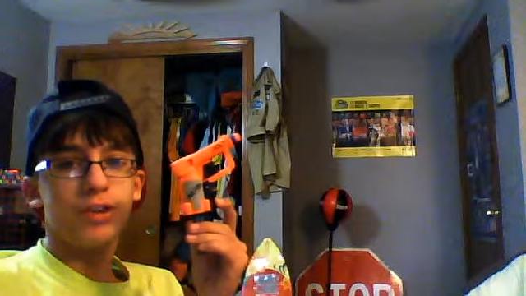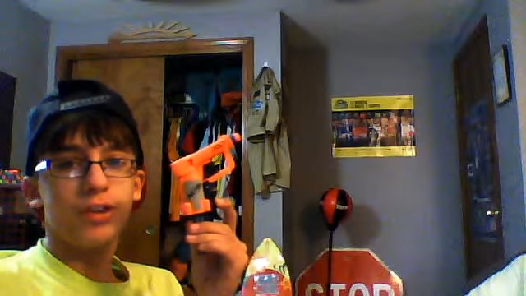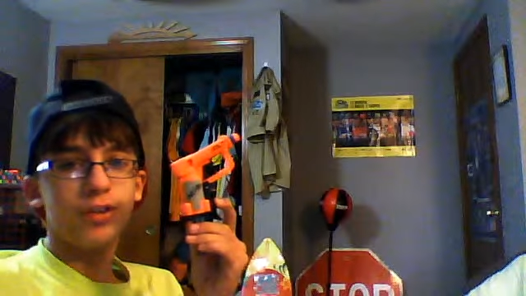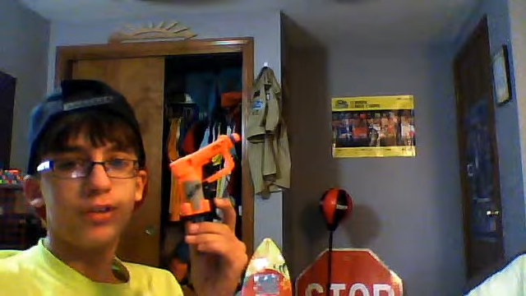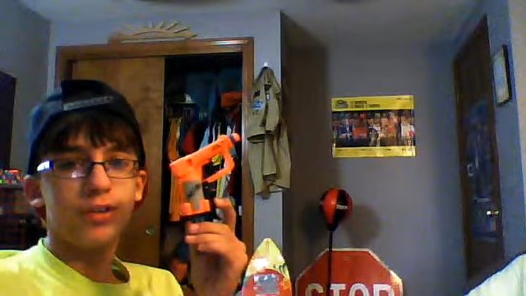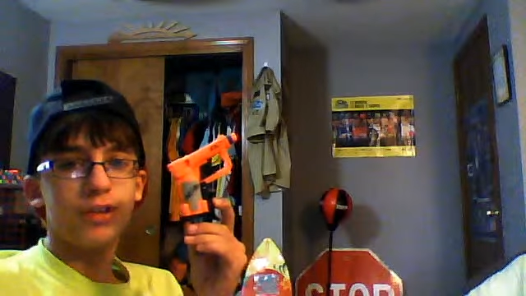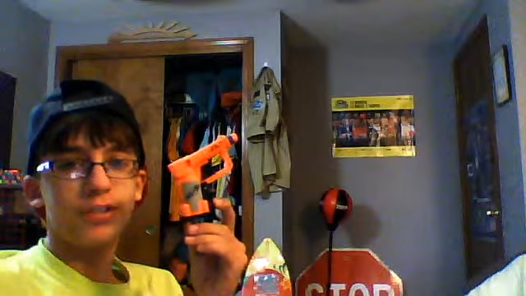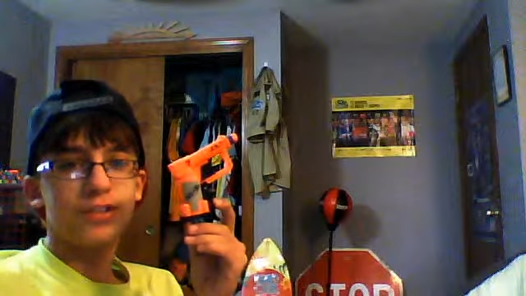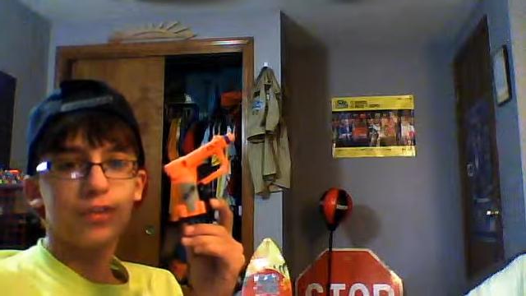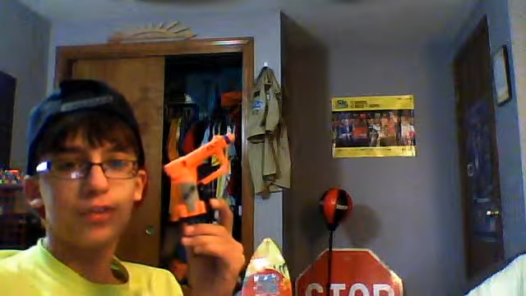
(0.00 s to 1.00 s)
you that
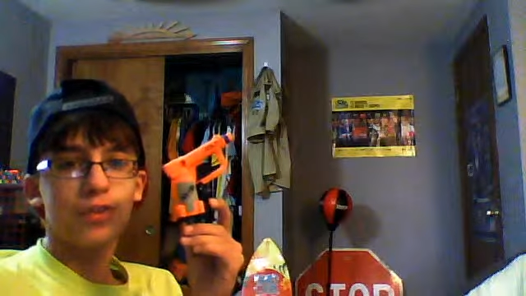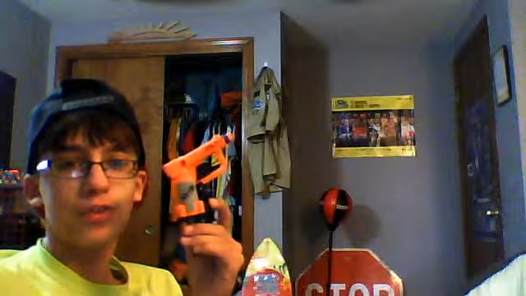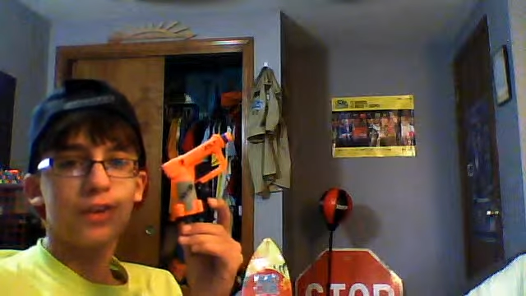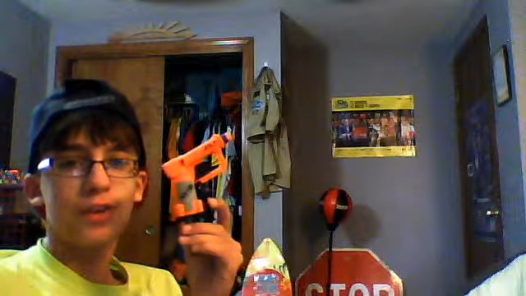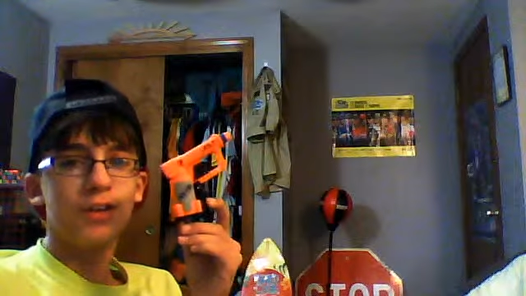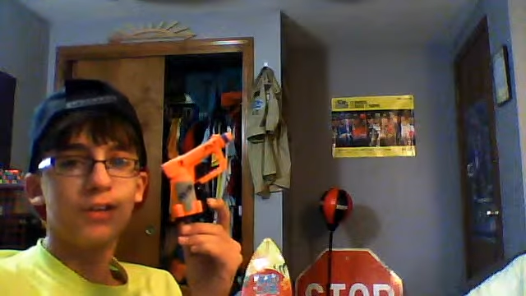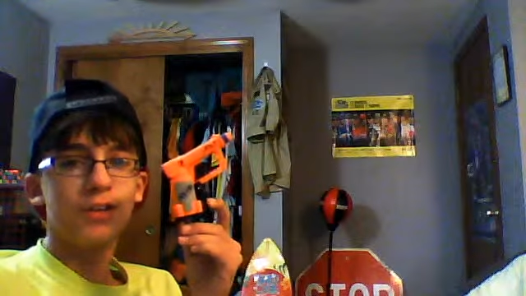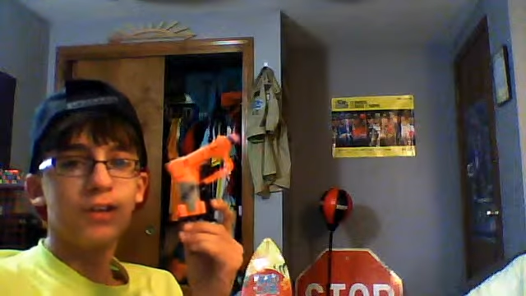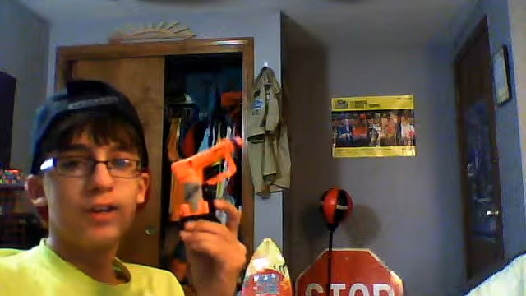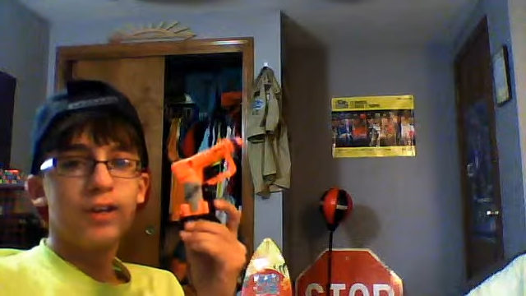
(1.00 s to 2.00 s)
sell Nerf guns.
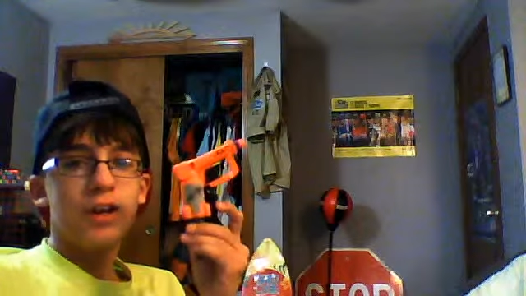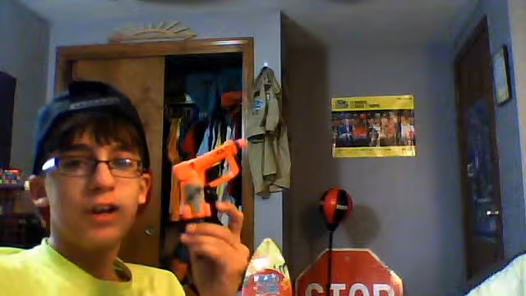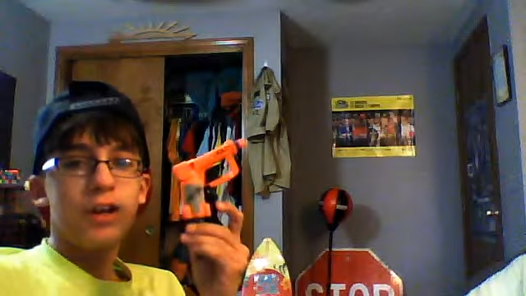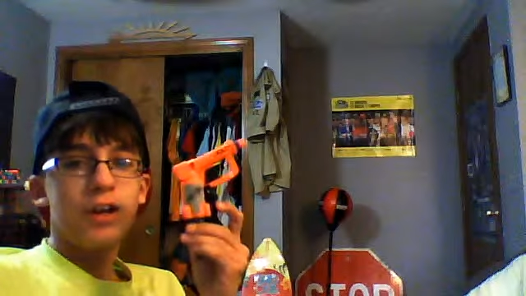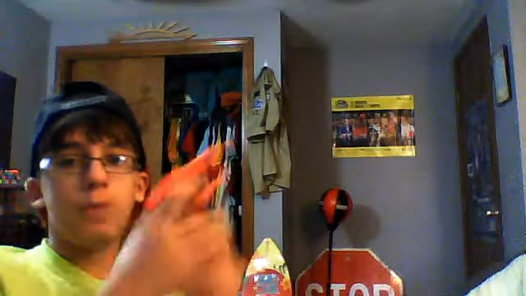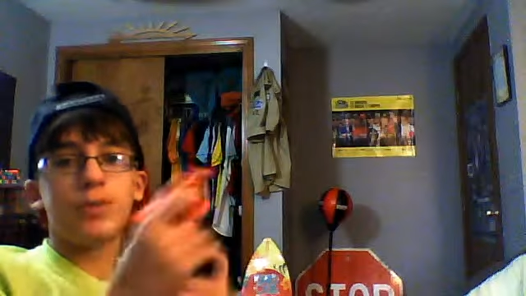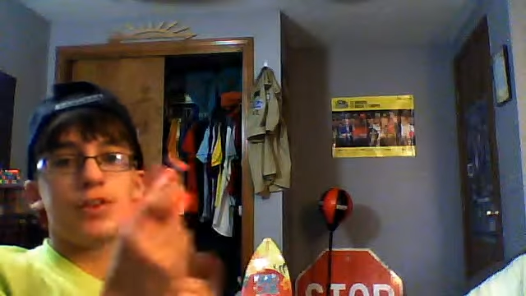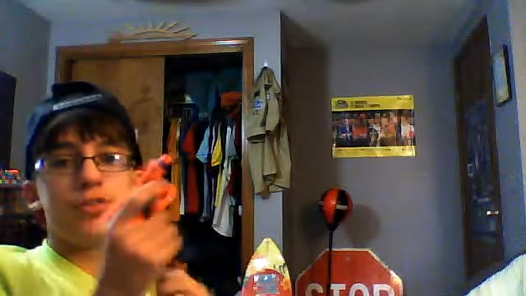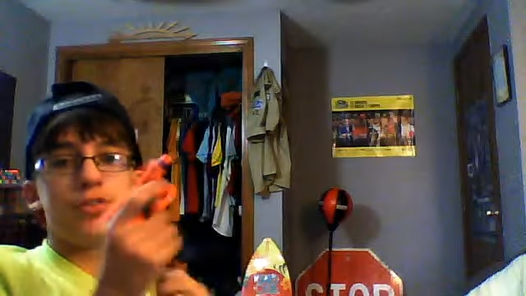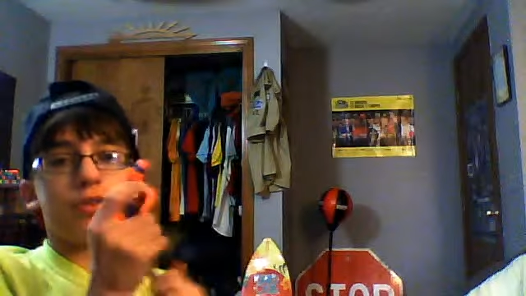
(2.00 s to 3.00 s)
And hopefully
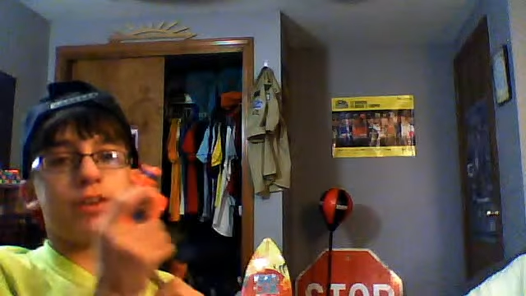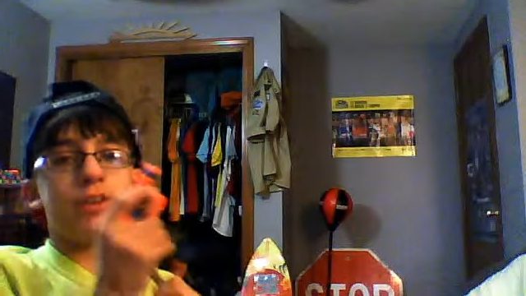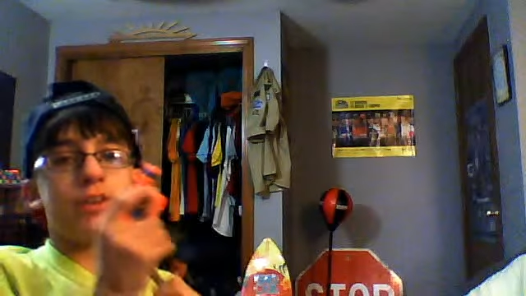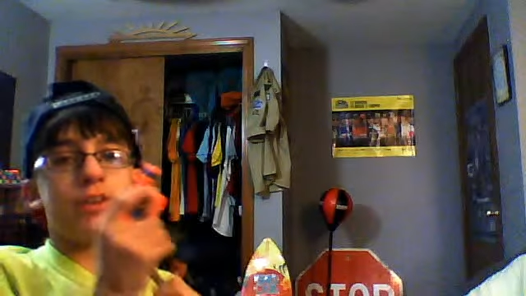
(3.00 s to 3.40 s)
enjoyed this